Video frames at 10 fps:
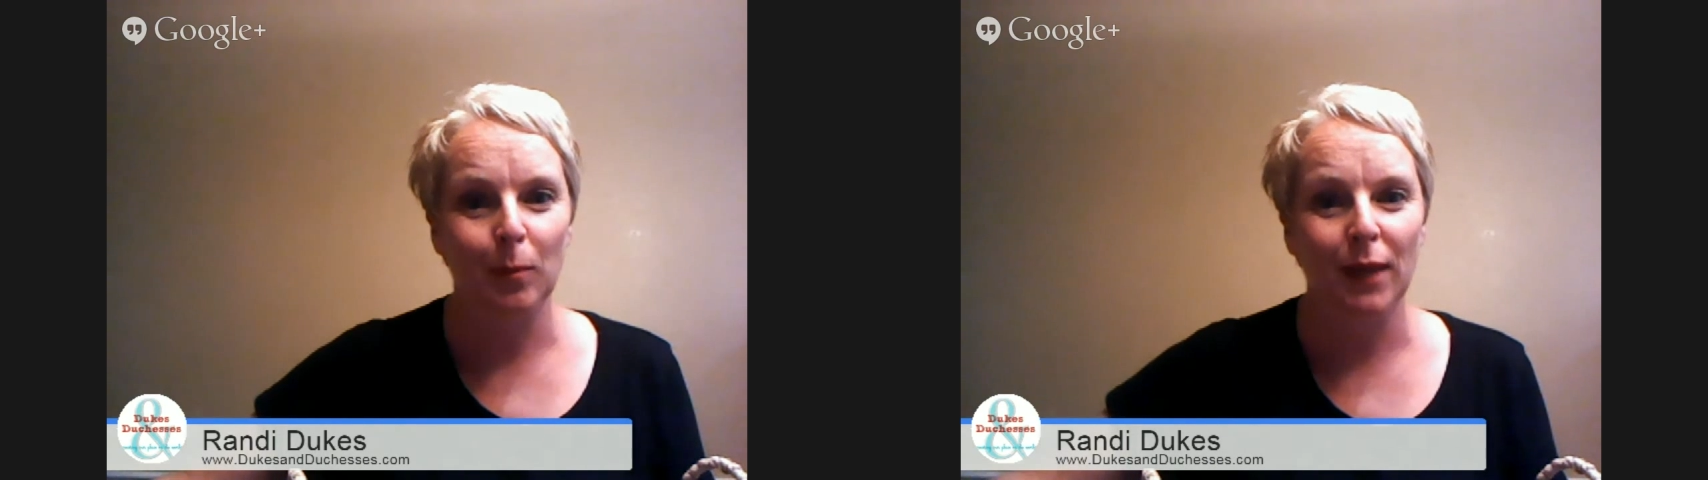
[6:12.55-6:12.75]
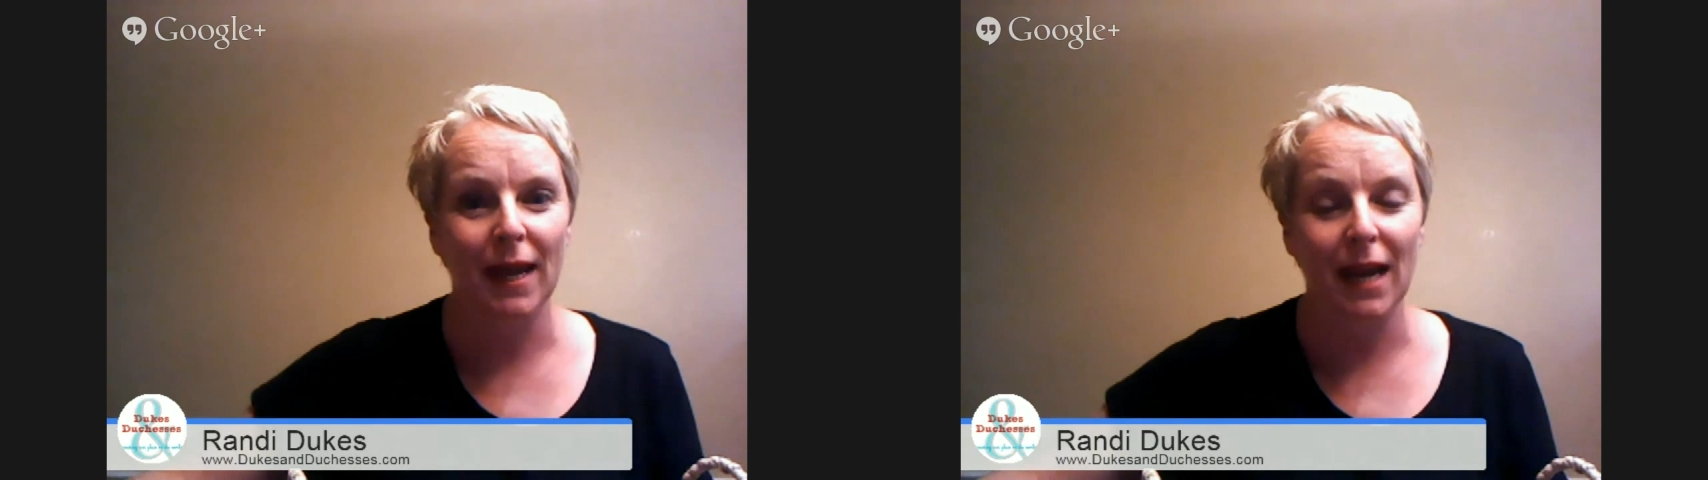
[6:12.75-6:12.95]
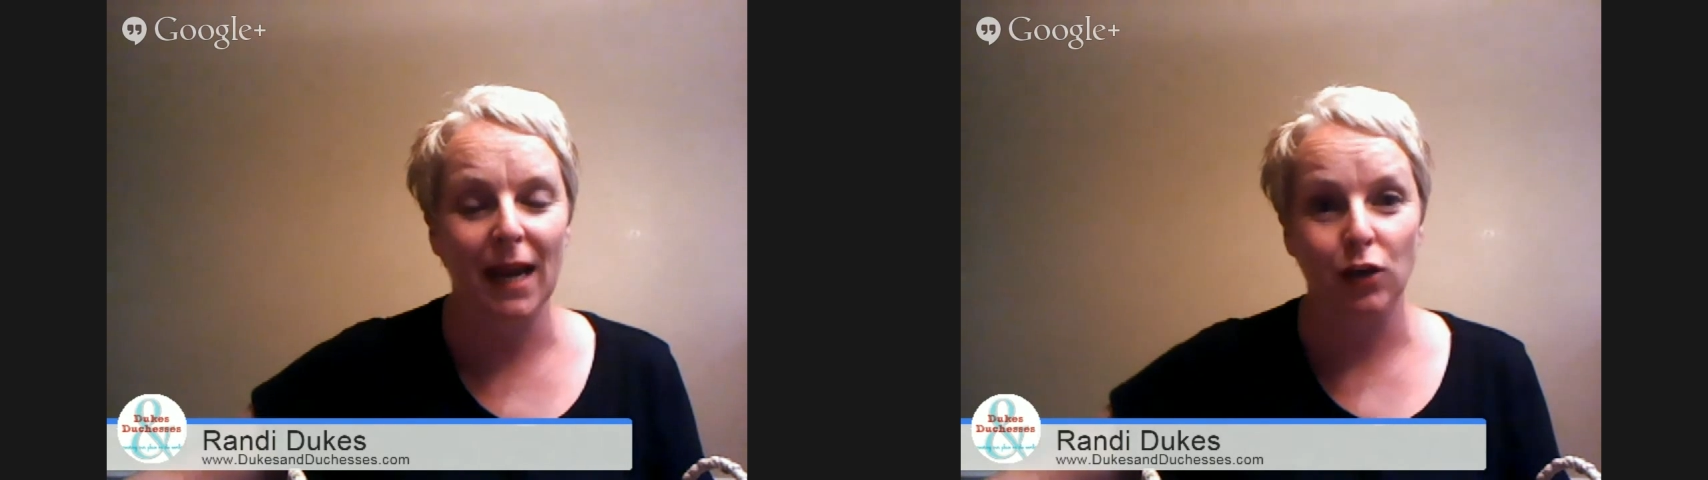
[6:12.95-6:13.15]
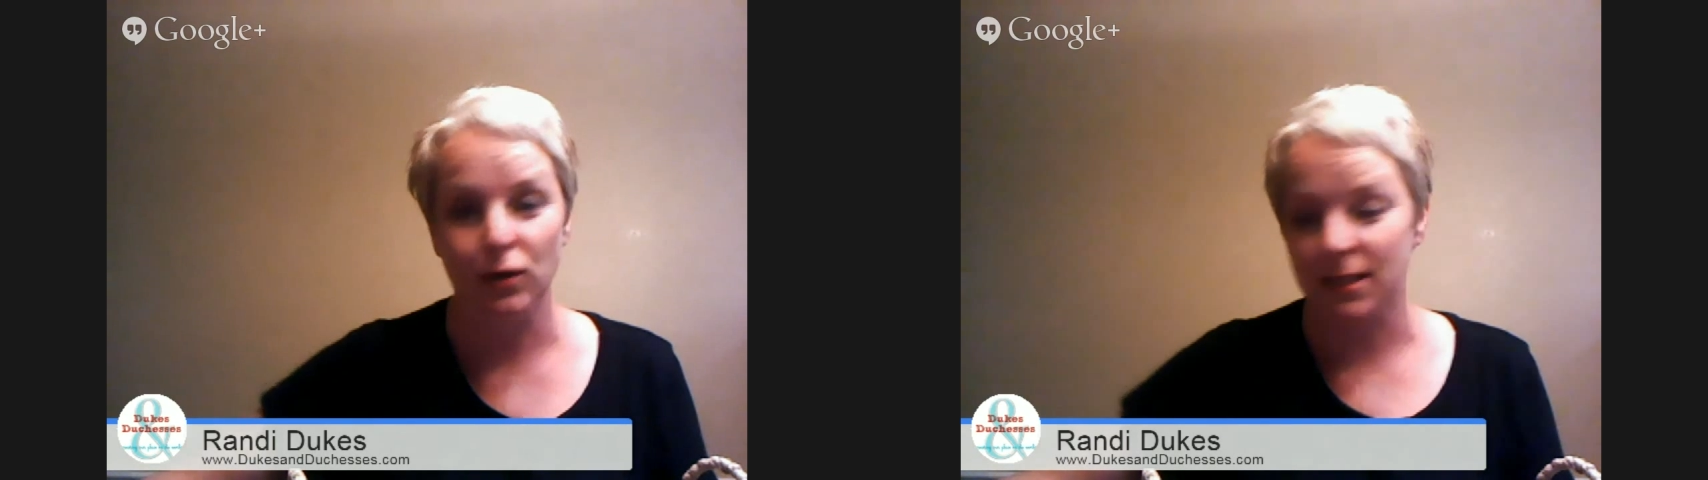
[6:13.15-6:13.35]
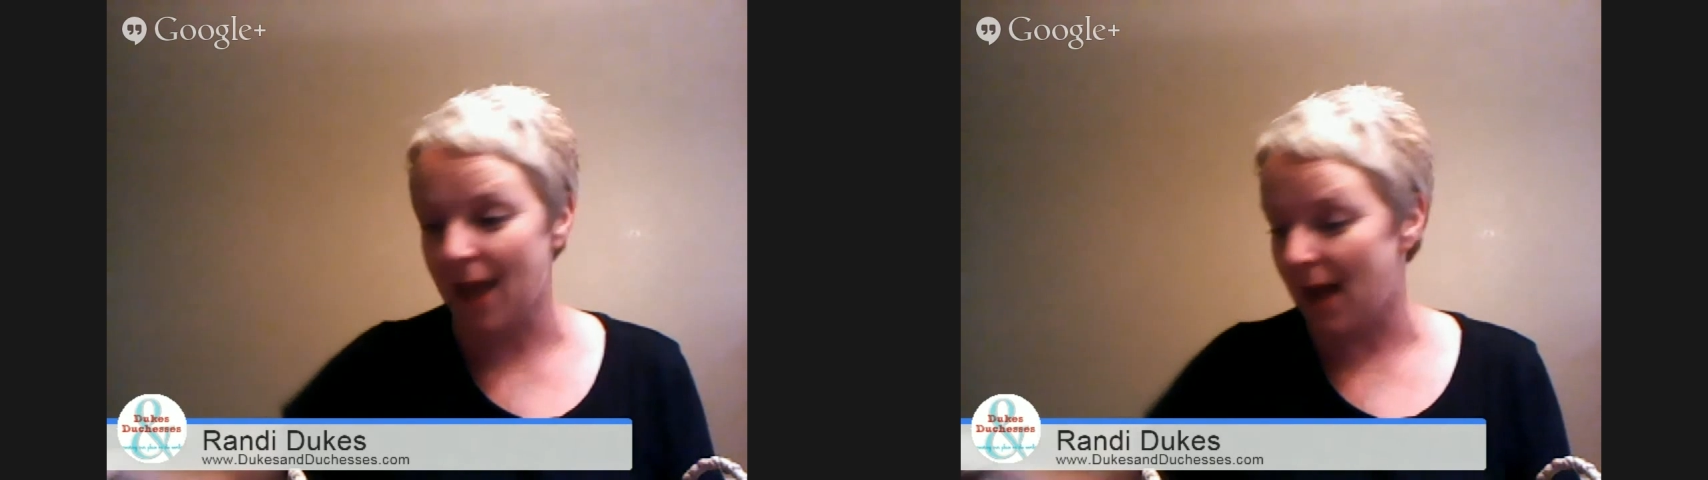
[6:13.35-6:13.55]
plate and you're
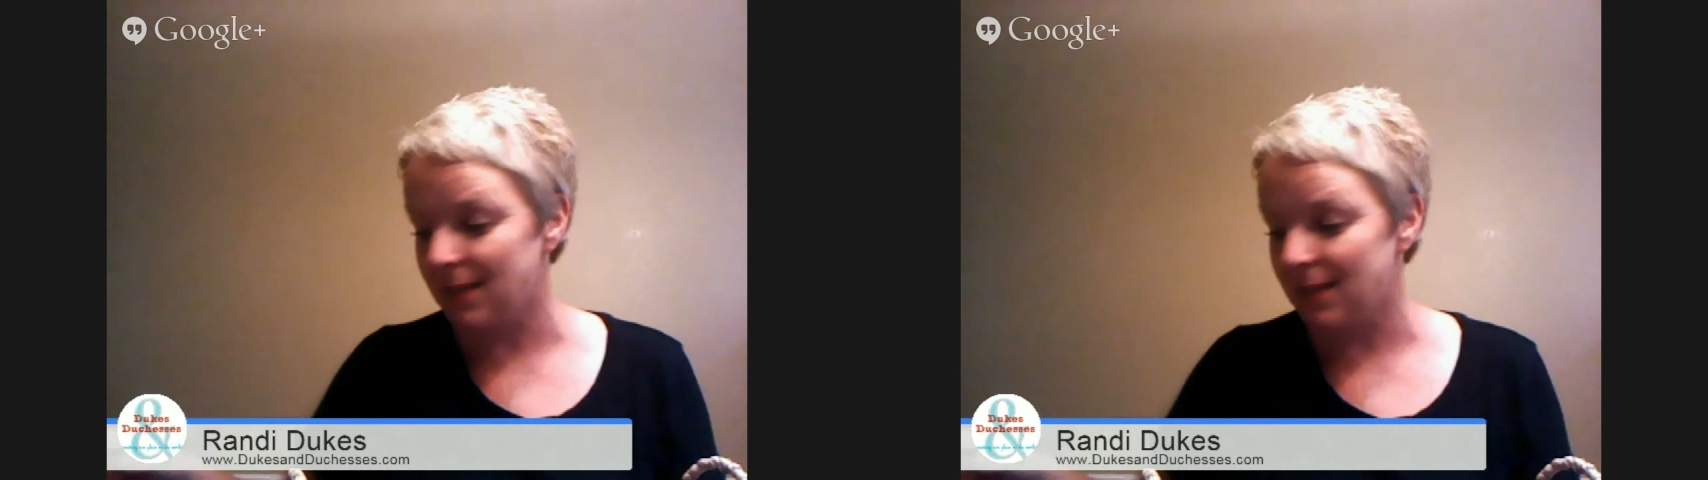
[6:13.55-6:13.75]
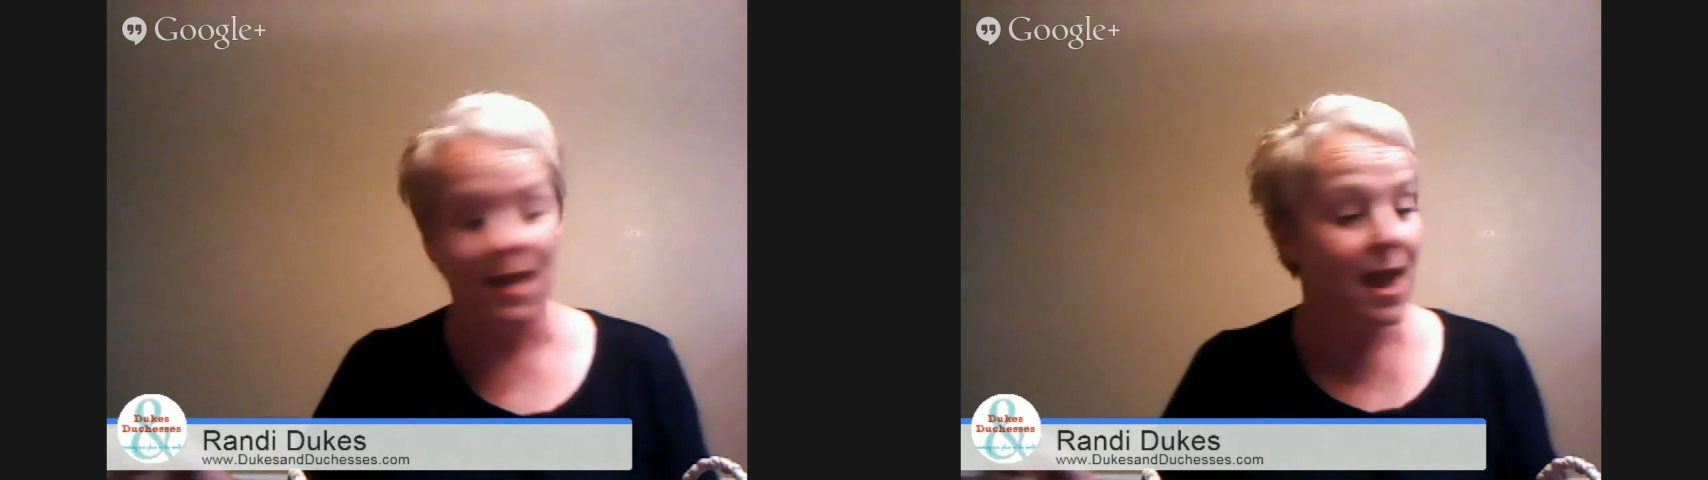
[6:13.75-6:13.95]
set.